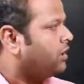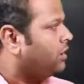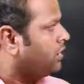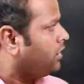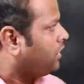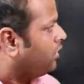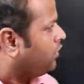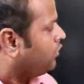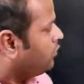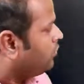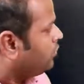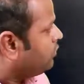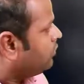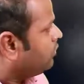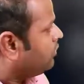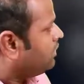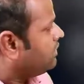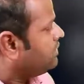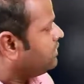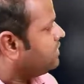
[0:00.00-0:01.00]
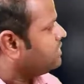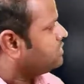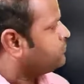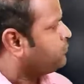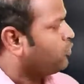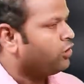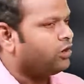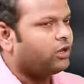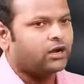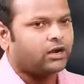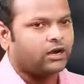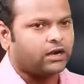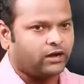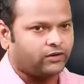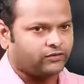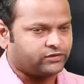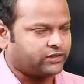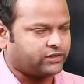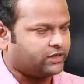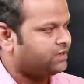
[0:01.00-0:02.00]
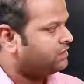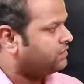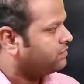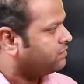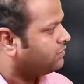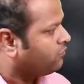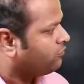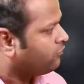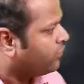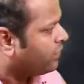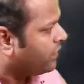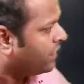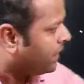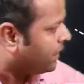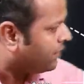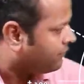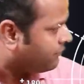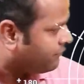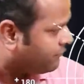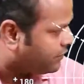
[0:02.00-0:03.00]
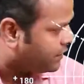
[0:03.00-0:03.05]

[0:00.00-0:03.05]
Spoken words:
Now, in this polar graph sheet, we have